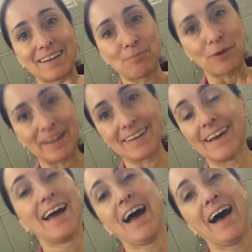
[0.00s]
Good morning.
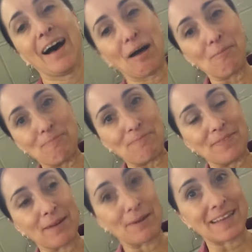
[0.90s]
I
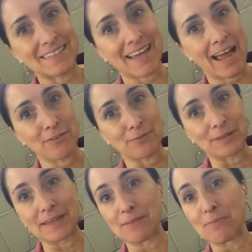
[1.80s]
realize I haven't
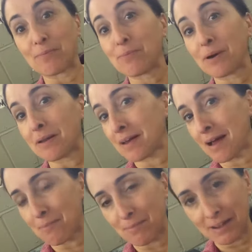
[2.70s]
really put
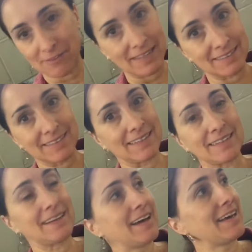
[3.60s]
my face
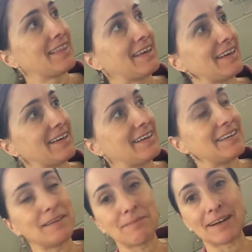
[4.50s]
in the
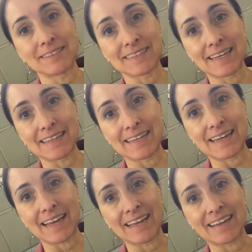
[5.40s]
emails
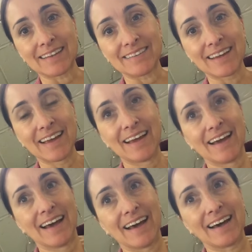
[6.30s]
lately, and
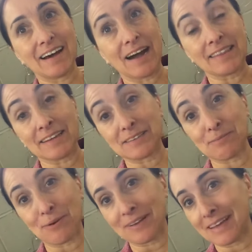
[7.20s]
I think it's
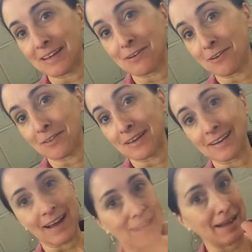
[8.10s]
important that you know
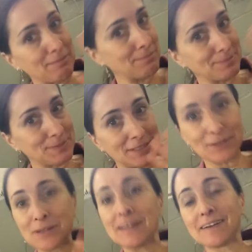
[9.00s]
that I'm
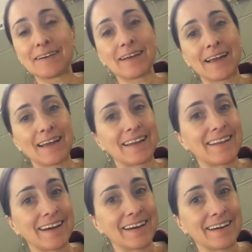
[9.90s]
still here, and
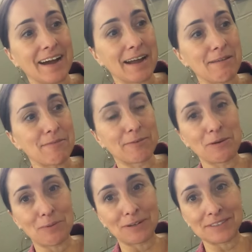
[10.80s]
I'm a
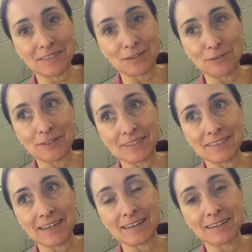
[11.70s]
real person who
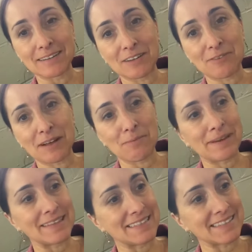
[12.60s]
is
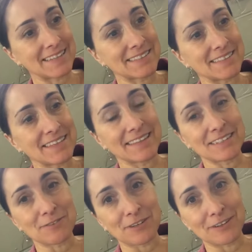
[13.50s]
developing these lessons and
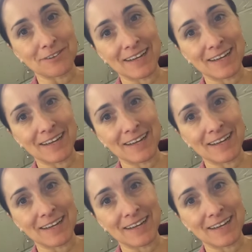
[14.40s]
things for you.